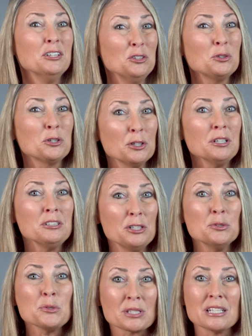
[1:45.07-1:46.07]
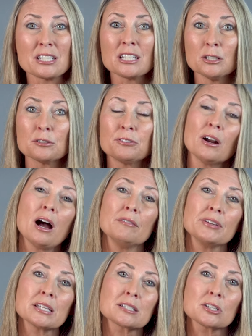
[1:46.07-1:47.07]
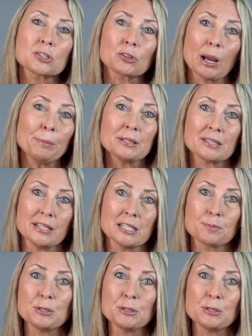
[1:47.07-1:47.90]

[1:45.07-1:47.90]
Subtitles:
you could use it to look for obvious discrepancies